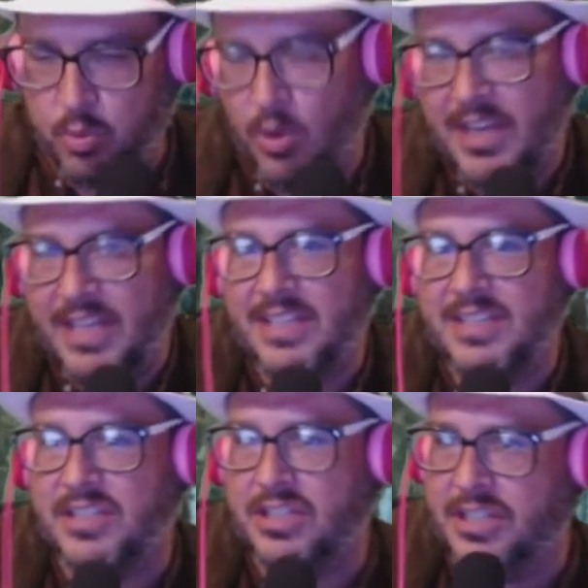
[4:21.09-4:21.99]
What
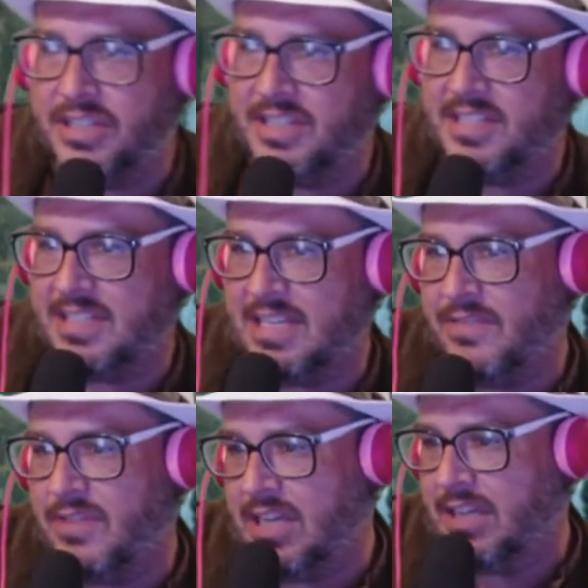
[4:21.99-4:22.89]
is good this
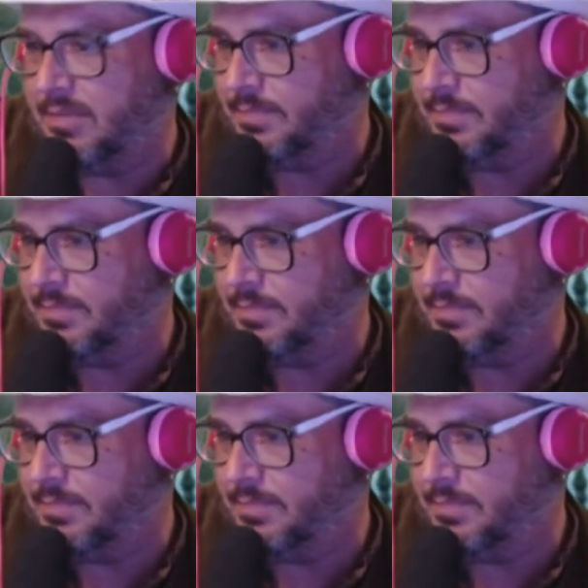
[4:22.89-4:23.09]
evening?